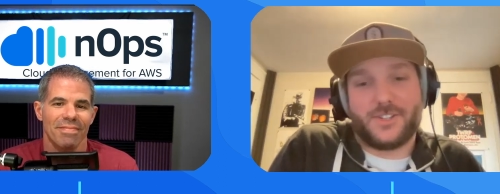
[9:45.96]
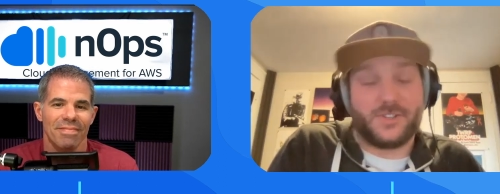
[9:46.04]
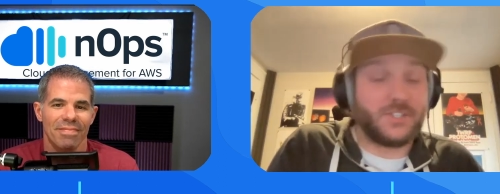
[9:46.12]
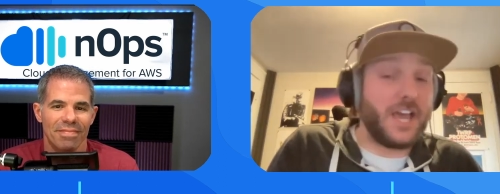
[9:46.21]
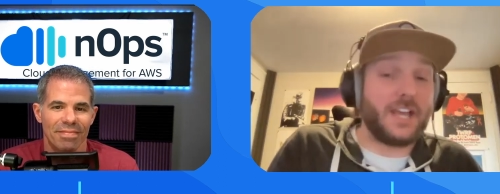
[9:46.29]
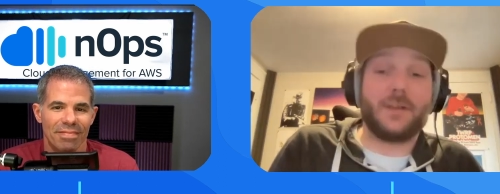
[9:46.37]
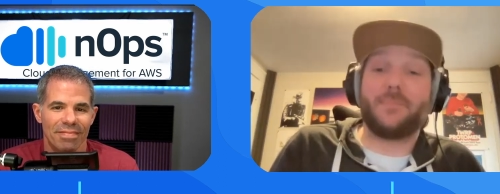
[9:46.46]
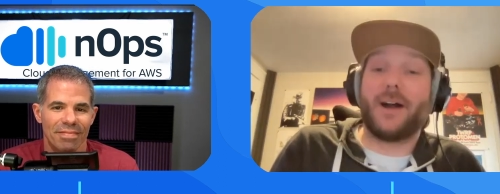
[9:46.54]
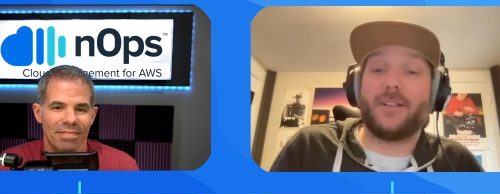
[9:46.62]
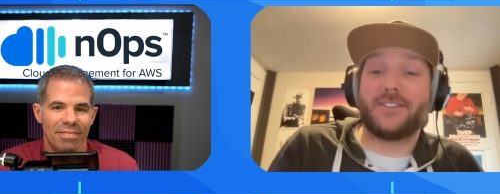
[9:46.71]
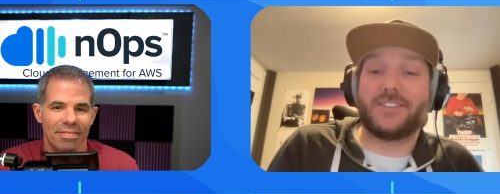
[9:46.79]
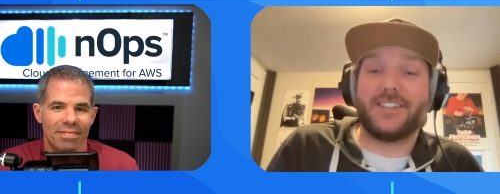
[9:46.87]
Speaker 1: as your tagging
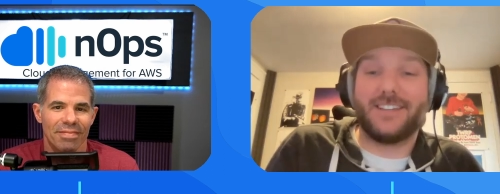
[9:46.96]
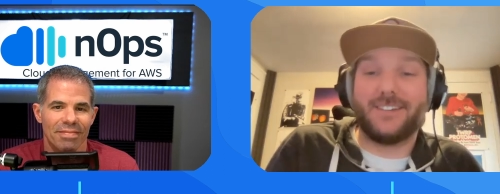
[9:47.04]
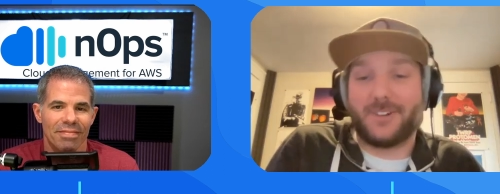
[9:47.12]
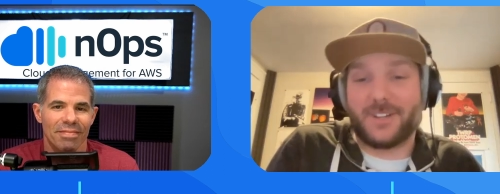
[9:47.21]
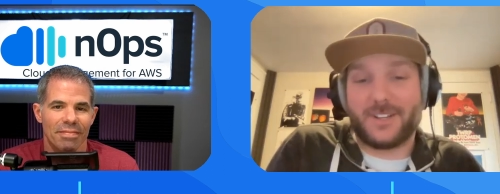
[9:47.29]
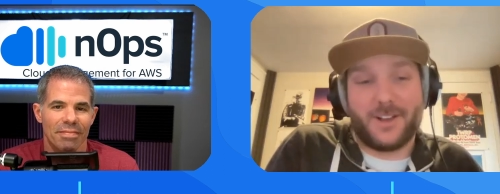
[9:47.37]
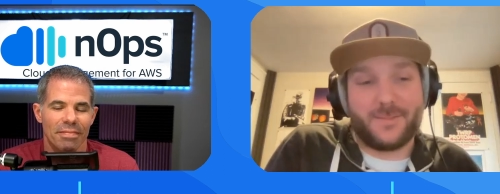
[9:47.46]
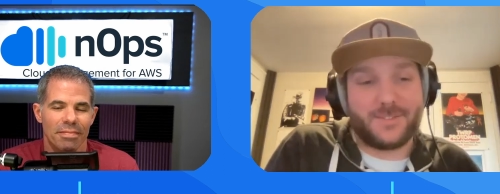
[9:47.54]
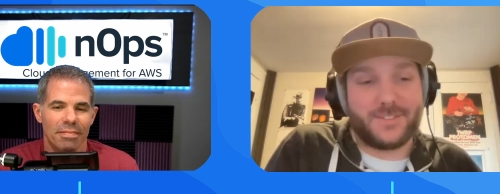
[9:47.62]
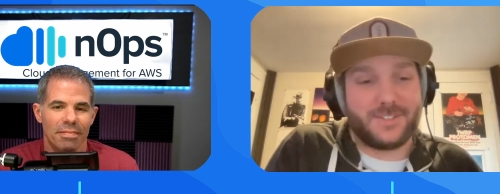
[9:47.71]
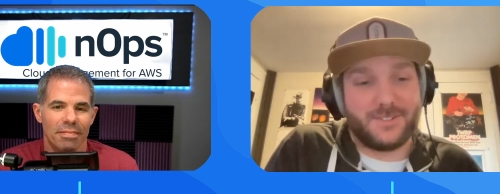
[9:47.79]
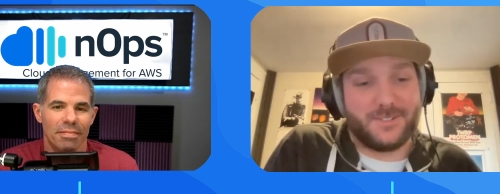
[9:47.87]
policy when it
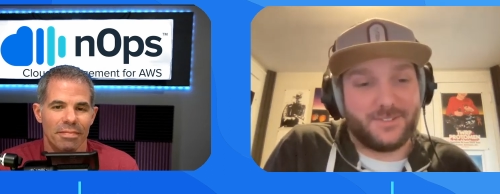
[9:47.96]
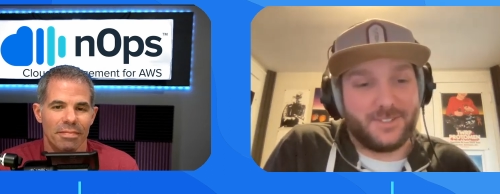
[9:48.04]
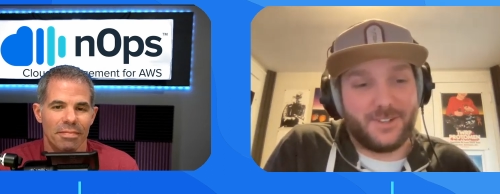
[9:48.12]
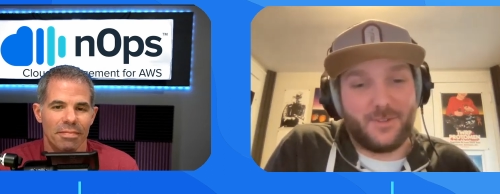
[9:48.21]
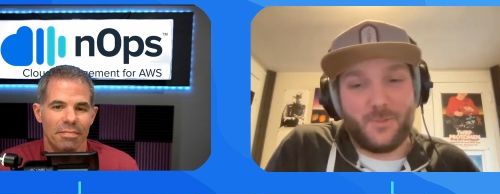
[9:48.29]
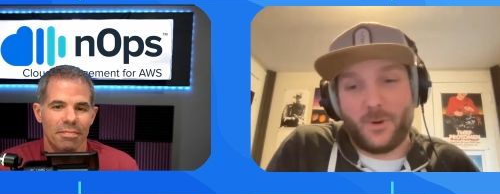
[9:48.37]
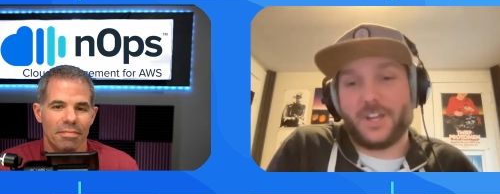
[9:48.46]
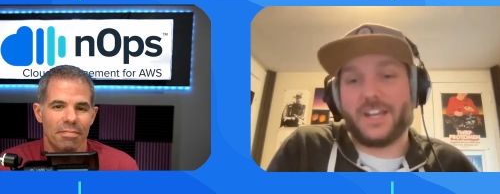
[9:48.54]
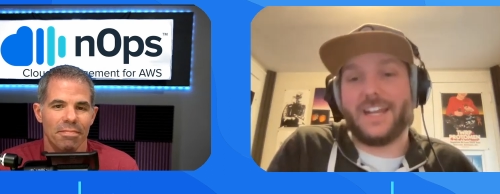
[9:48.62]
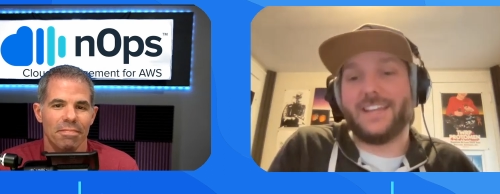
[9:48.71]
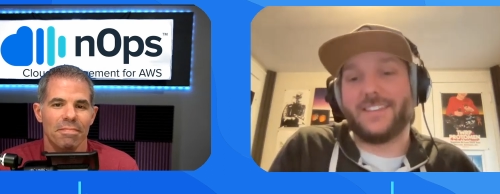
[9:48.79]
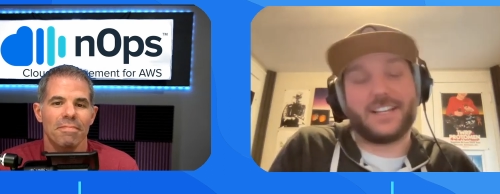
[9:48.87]
comes to, you know,
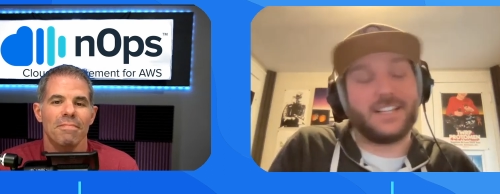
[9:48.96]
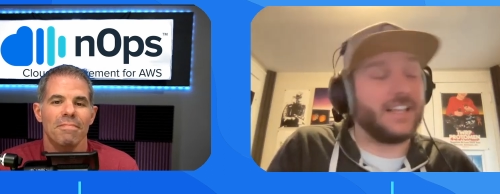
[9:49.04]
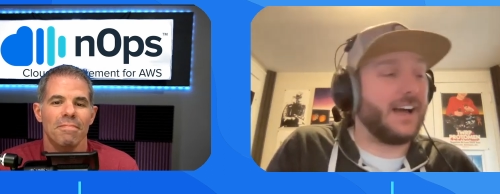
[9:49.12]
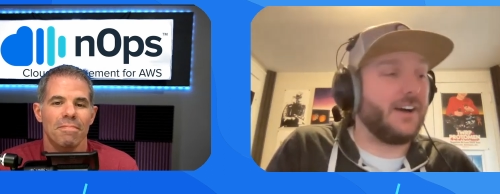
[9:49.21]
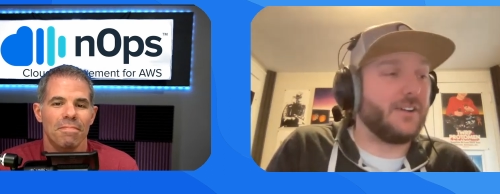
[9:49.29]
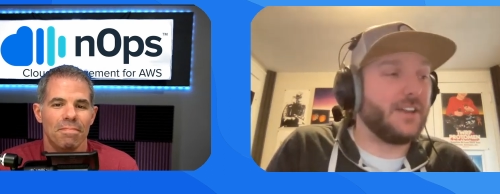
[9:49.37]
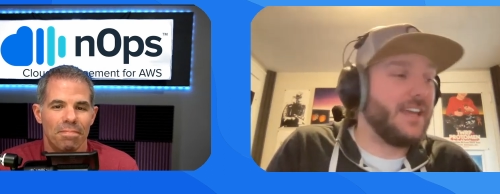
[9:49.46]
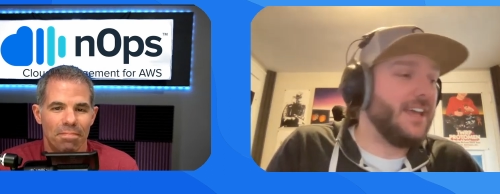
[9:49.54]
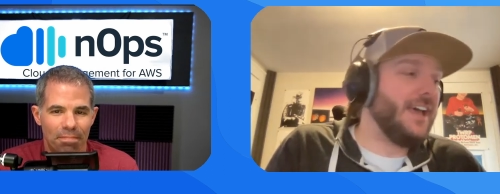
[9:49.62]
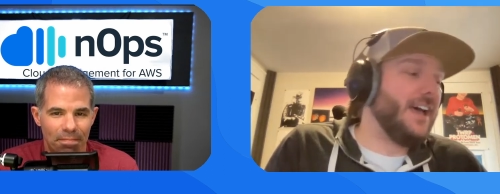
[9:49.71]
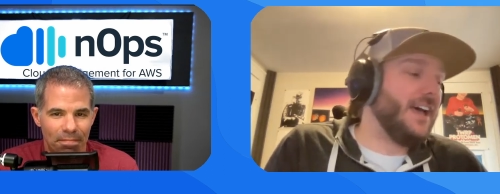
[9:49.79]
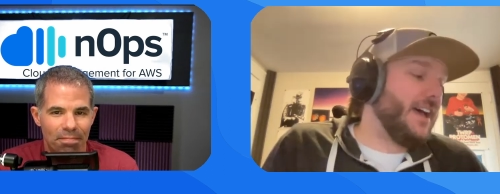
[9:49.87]
working in the cloud
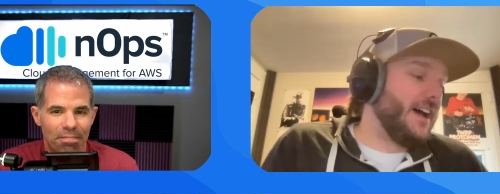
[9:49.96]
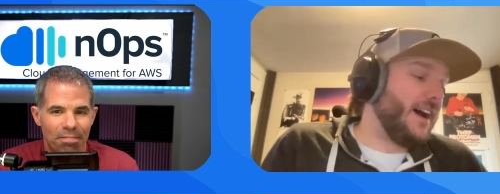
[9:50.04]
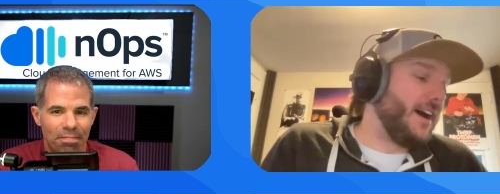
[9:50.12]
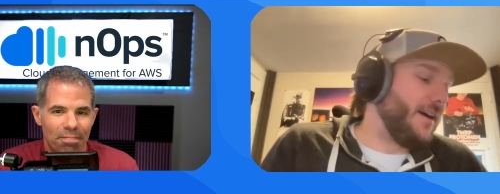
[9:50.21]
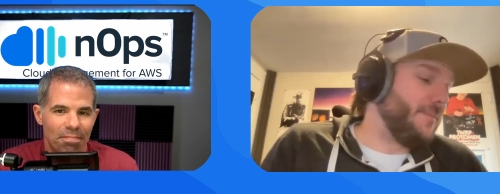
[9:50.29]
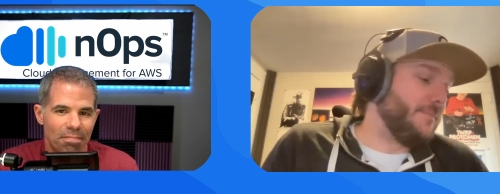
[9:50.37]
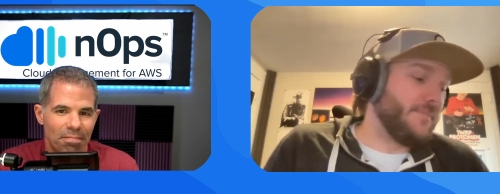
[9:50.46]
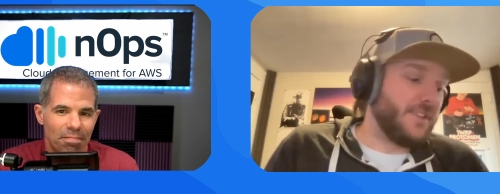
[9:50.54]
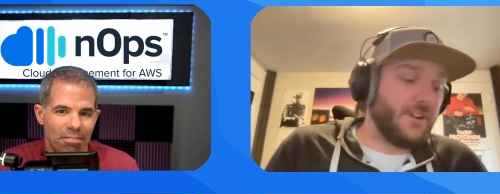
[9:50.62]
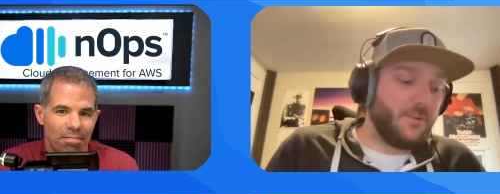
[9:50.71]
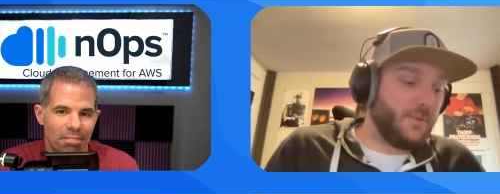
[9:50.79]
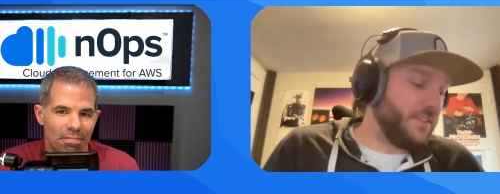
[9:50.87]
um, you
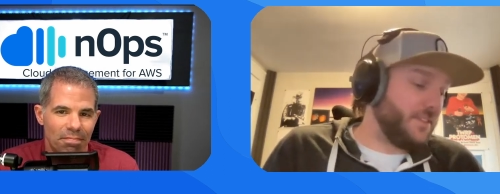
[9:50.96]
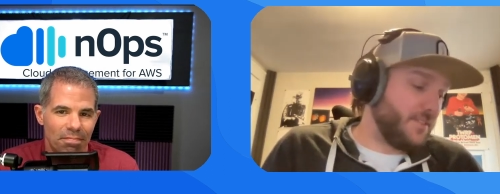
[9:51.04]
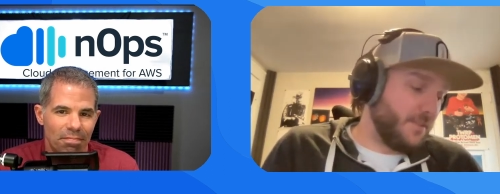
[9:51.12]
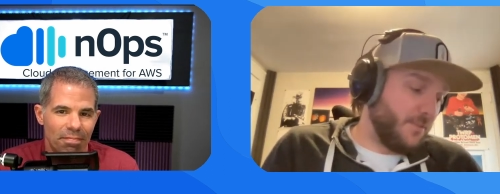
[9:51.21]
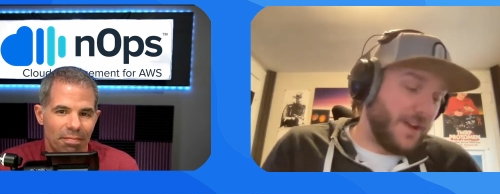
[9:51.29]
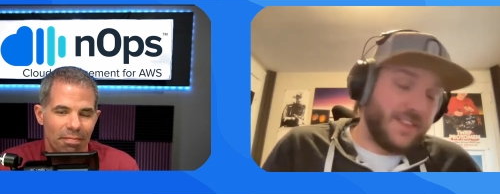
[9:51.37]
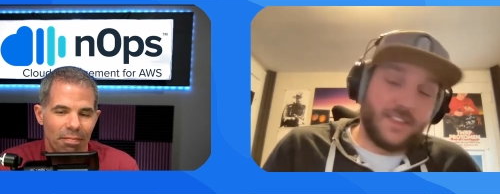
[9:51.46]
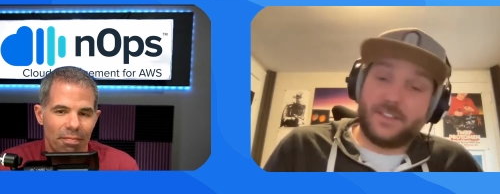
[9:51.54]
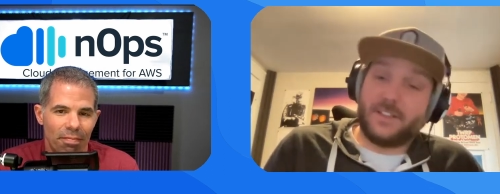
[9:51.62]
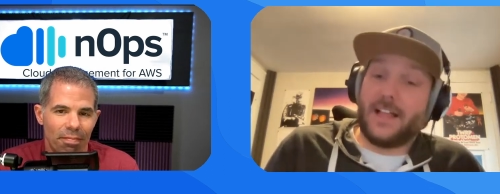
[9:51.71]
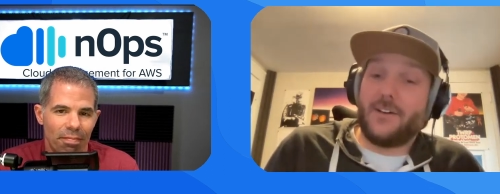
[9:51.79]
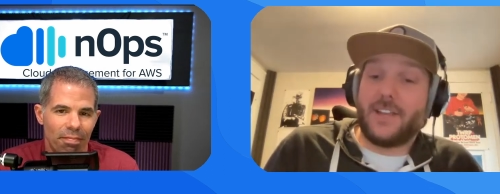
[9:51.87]
know, with the way the
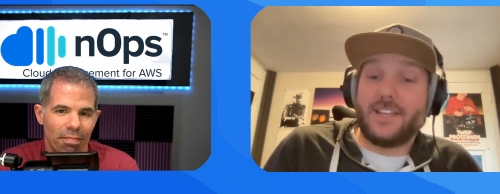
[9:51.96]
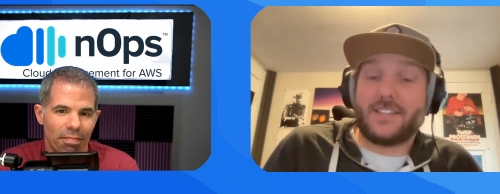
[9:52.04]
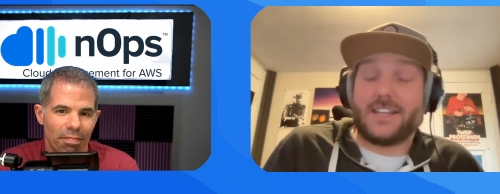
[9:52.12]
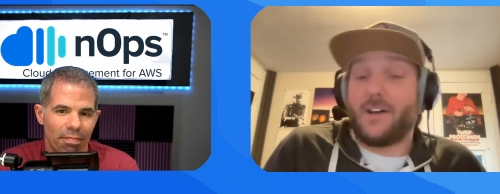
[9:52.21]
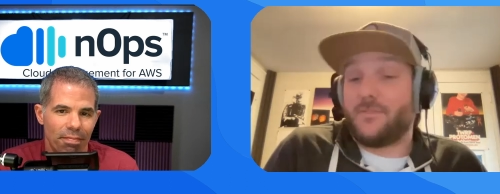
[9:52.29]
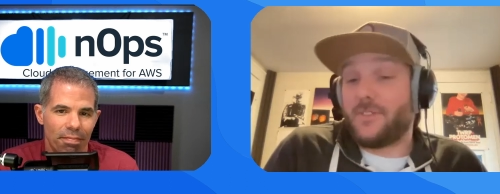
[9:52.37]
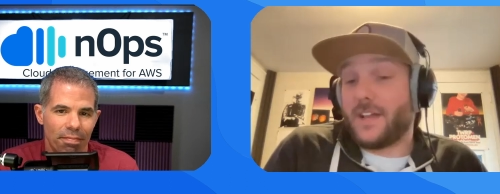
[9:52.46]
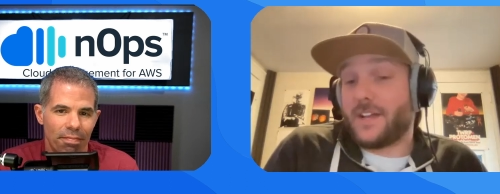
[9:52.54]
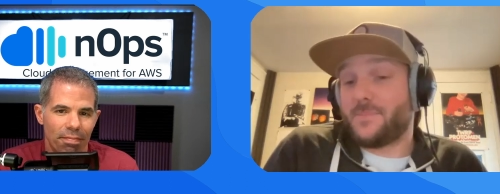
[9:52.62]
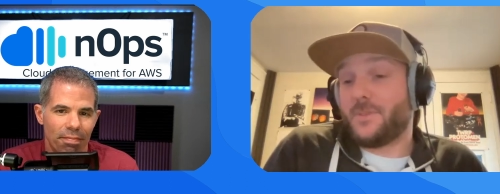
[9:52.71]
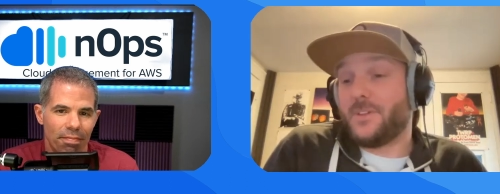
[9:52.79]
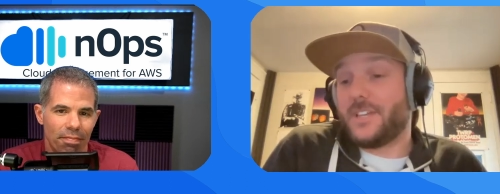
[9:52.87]
cloud is and how
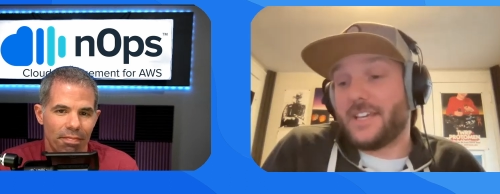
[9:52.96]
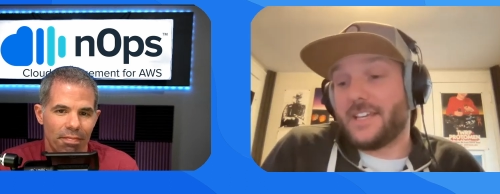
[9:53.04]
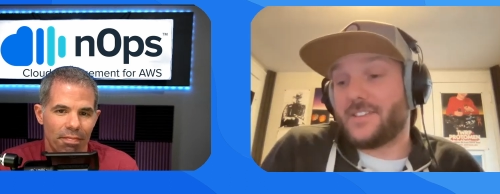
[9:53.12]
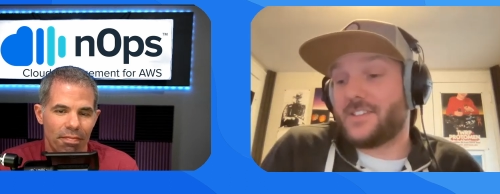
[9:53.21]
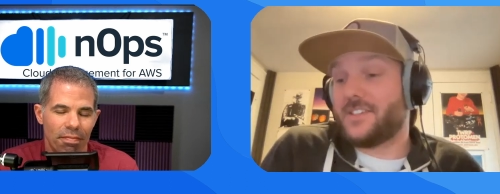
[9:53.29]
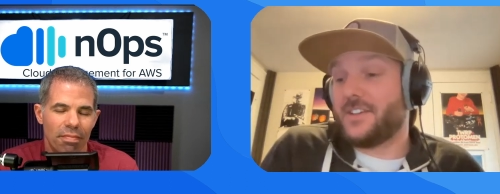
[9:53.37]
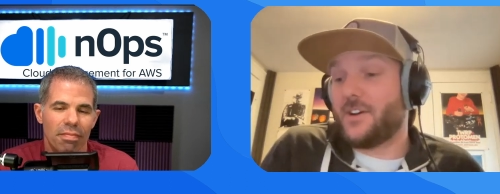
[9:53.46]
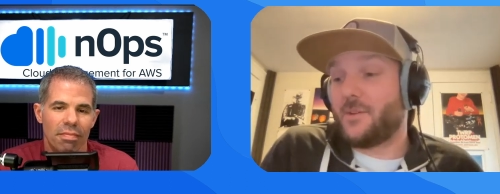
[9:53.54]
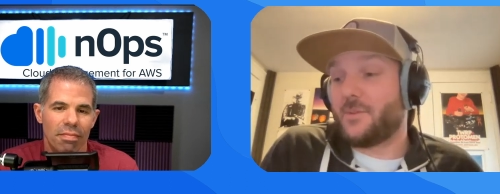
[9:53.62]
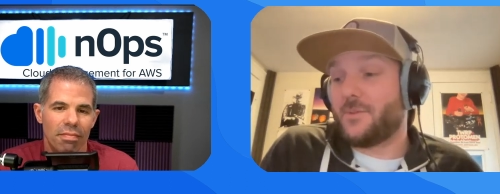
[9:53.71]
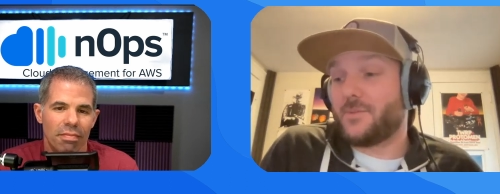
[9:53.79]
flexible it is, you know,